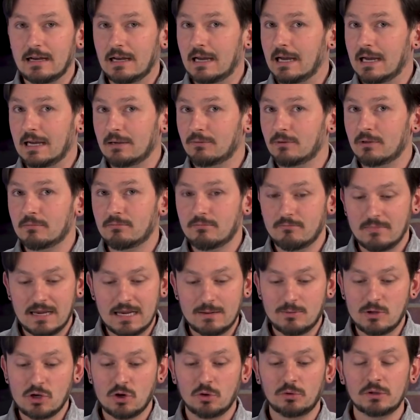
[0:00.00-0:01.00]
I would
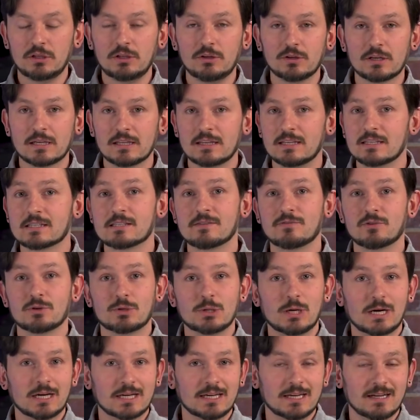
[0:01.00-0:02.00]
maybe only look at this if you're
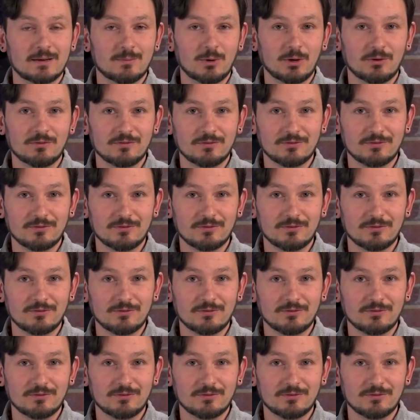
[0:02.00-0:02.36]
talking about